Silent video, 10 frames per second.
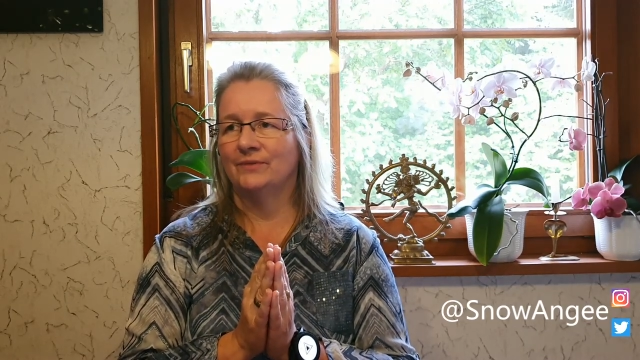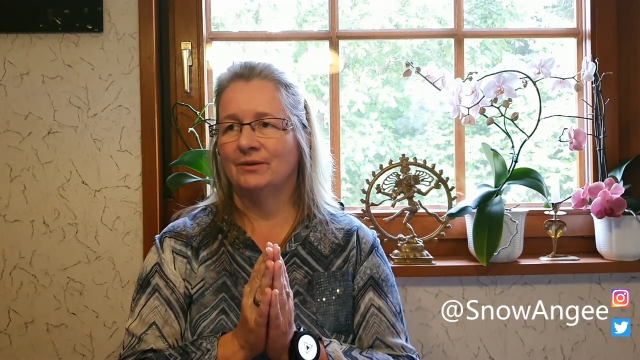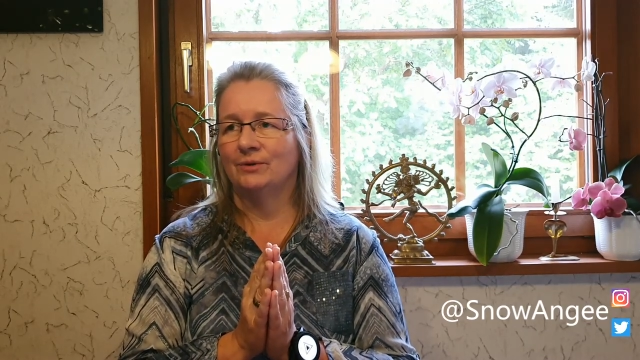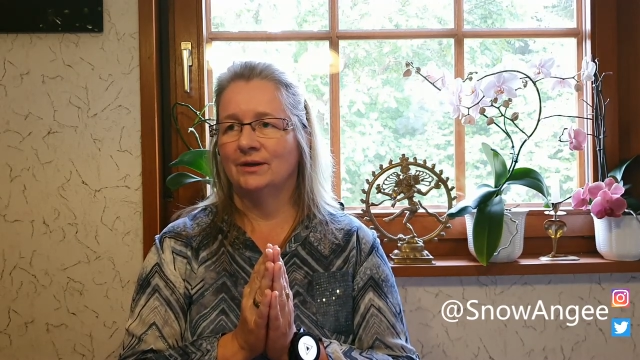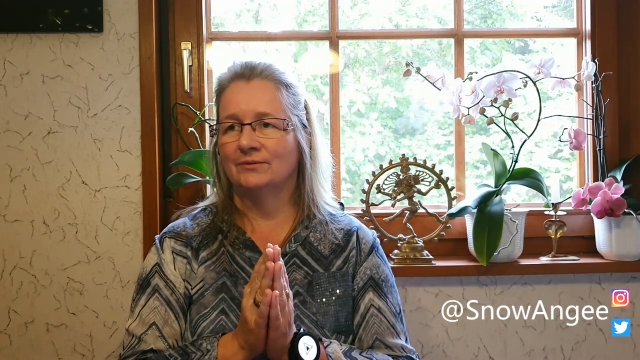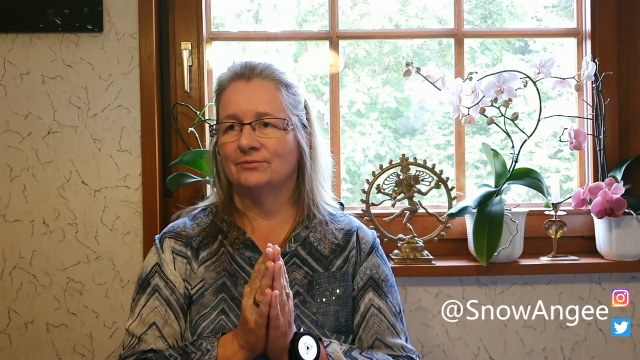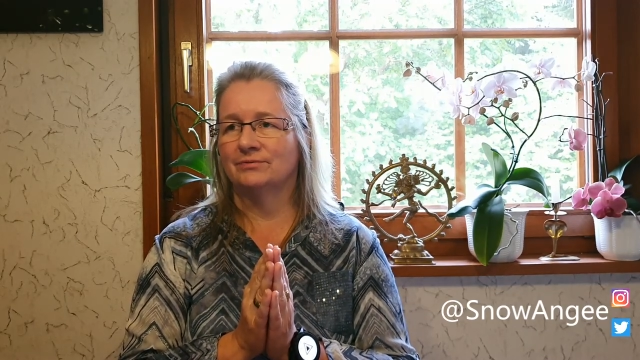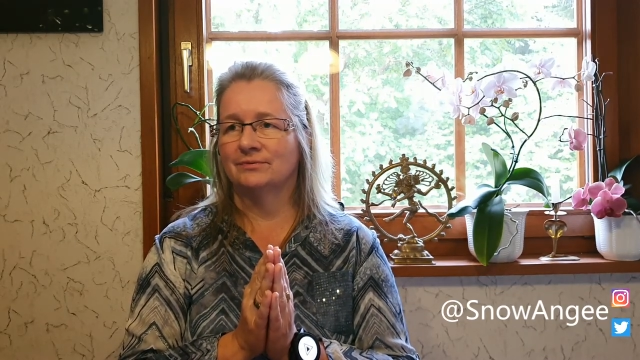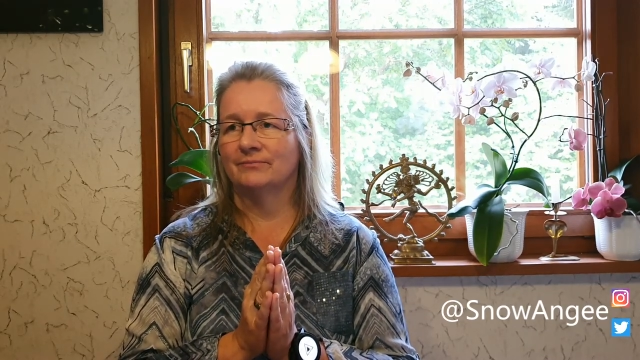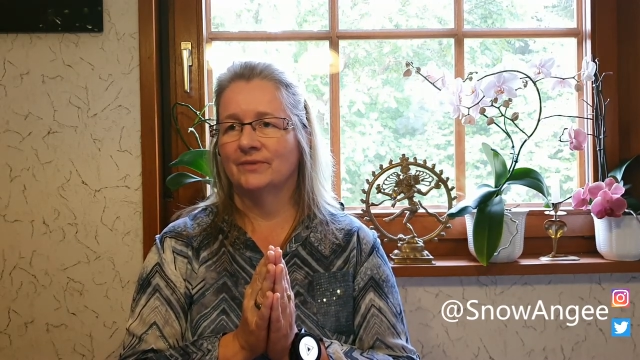We have
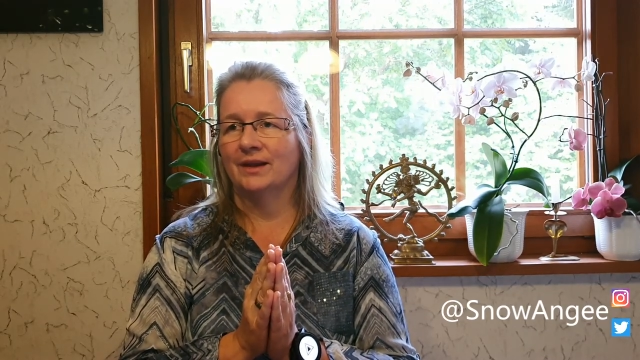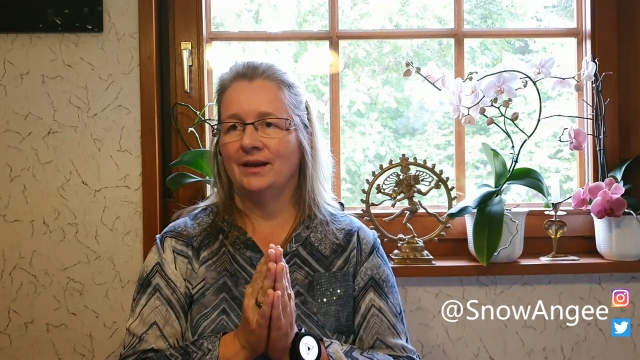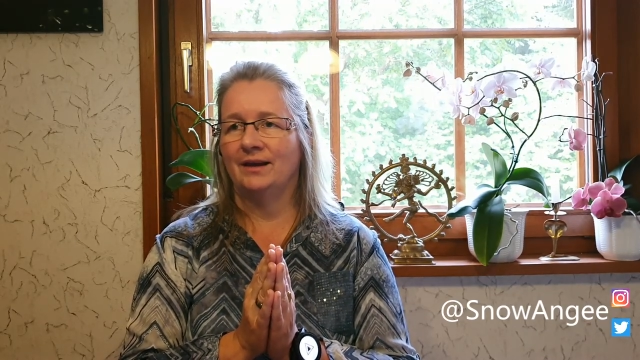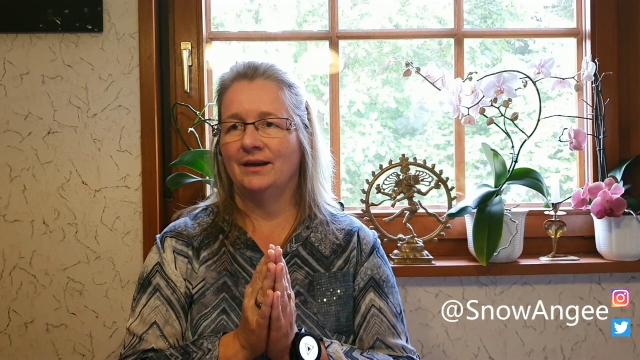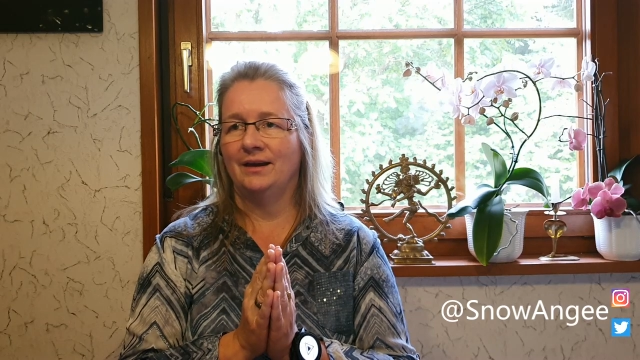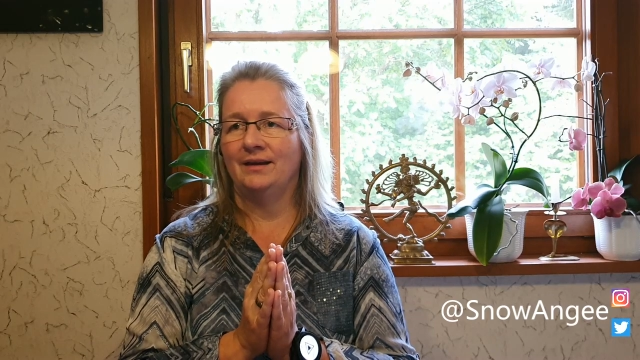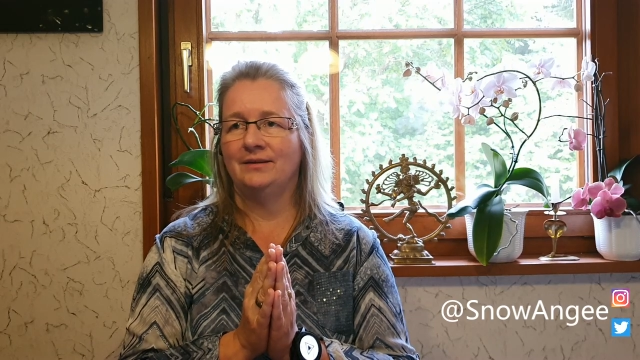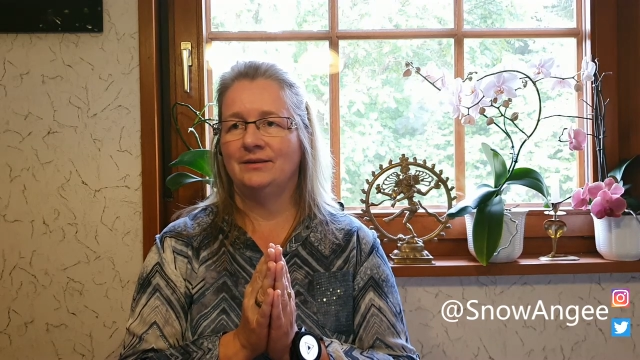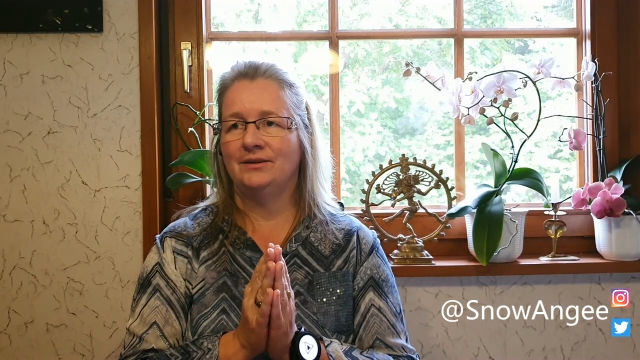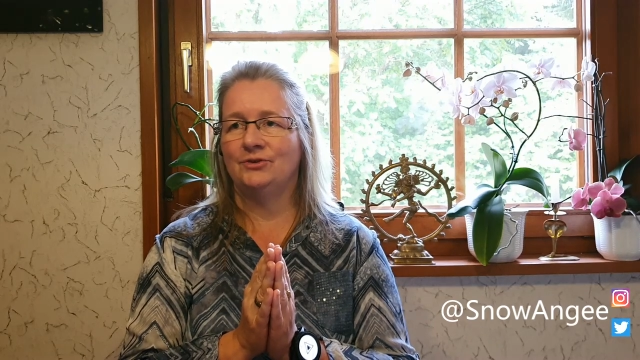
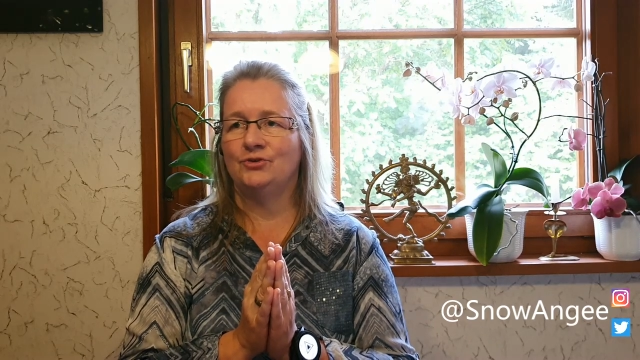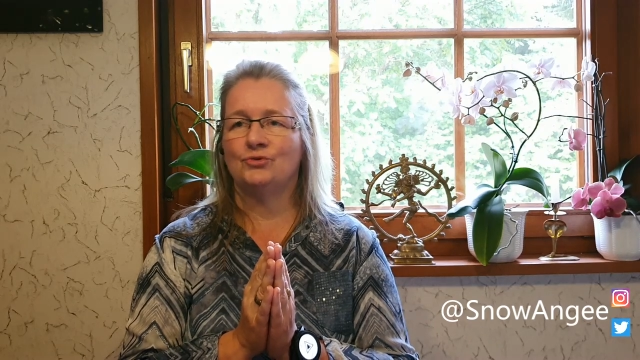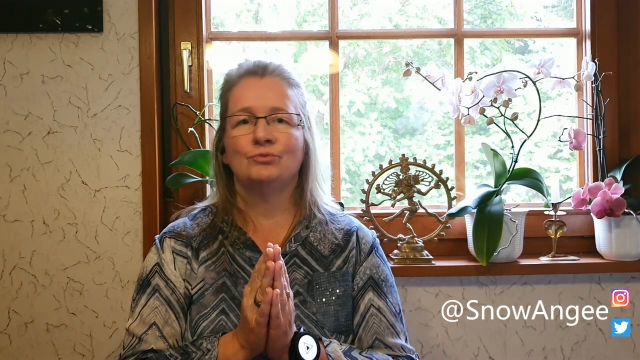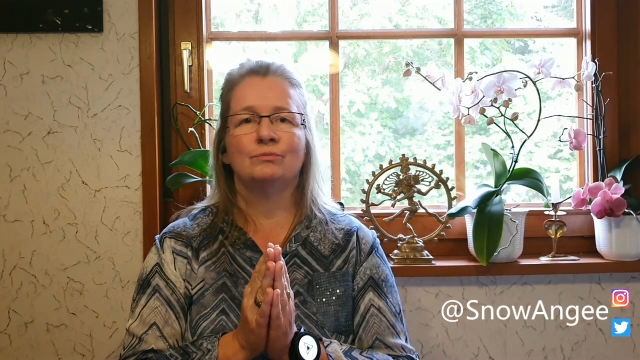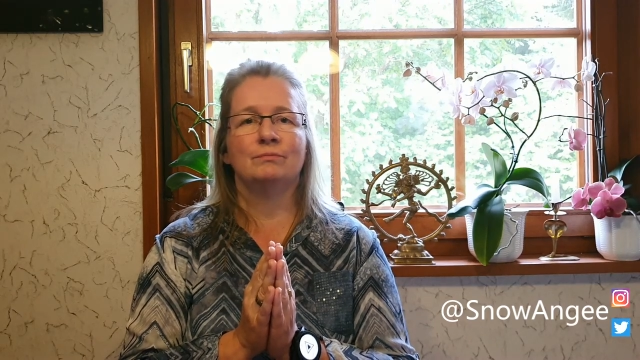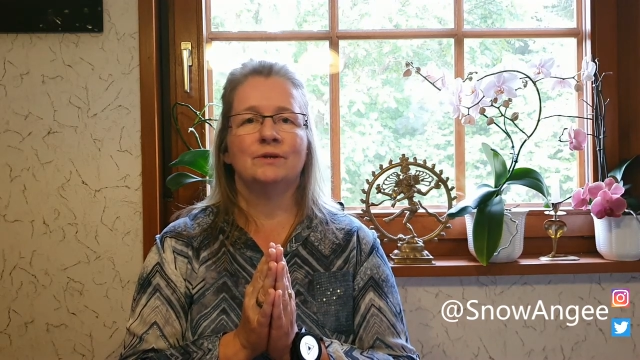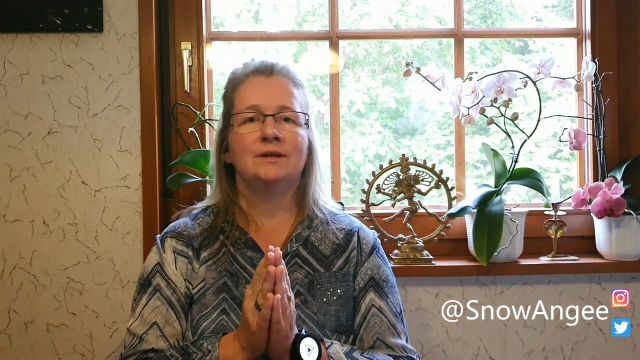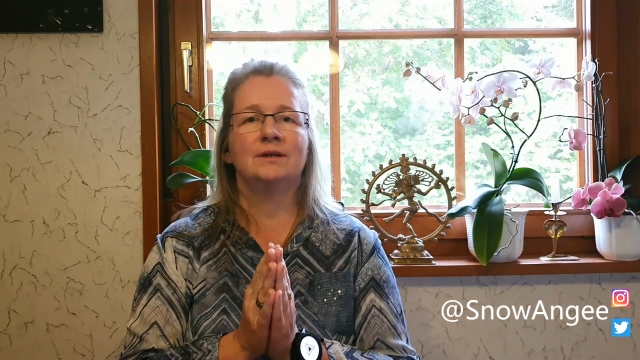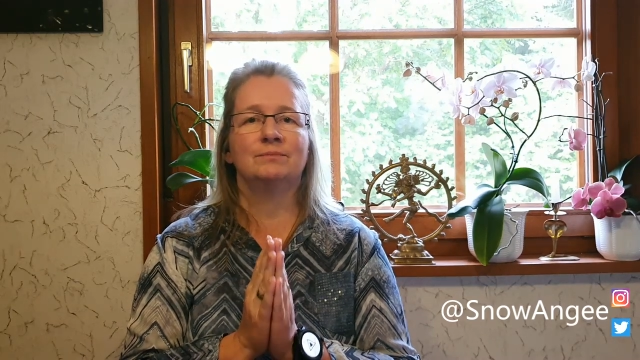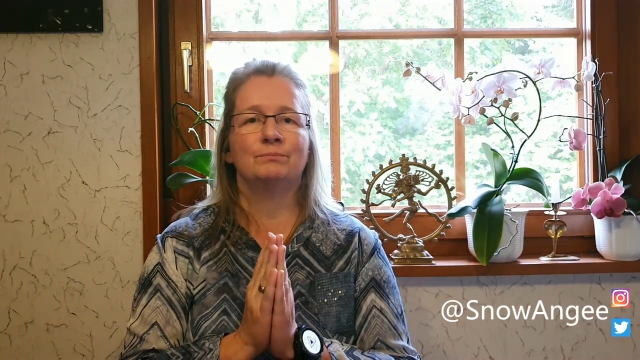82
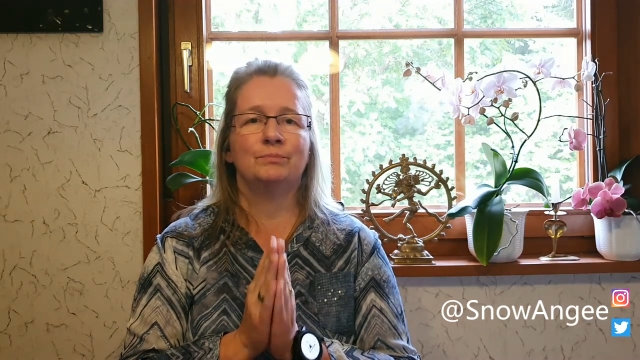million